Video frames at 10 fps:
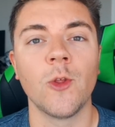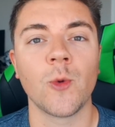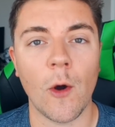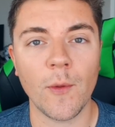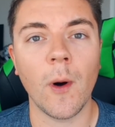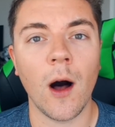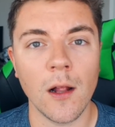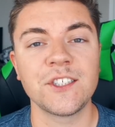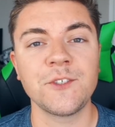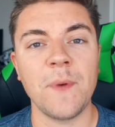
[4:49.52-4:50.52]
Throw the ball.
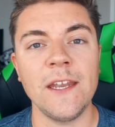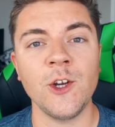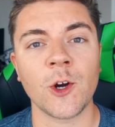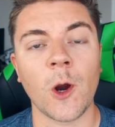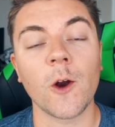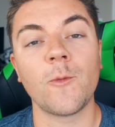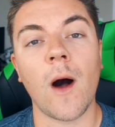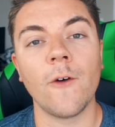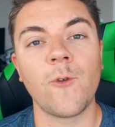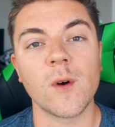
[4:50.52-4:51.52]
Spin your
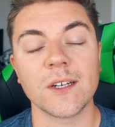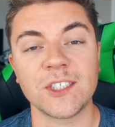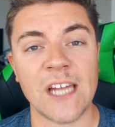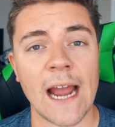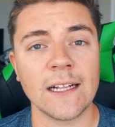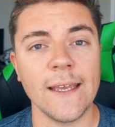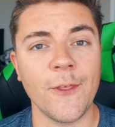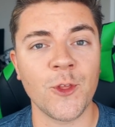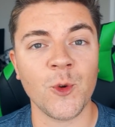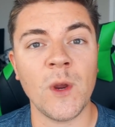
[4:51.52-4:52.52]
curveball for exactly
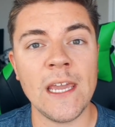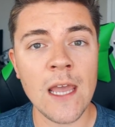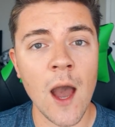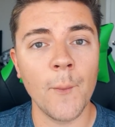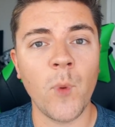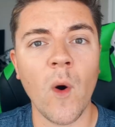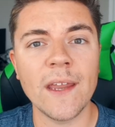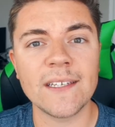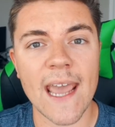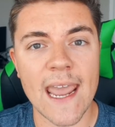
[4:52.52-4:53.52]
3
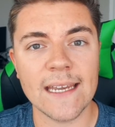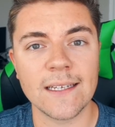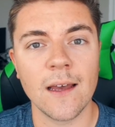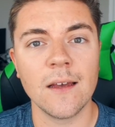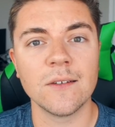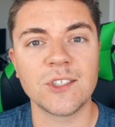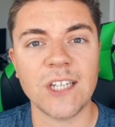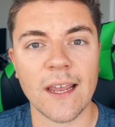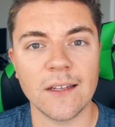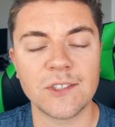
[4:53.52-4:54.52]
1.8
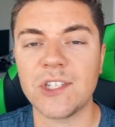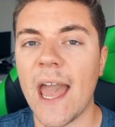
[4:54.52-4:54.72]
seconds.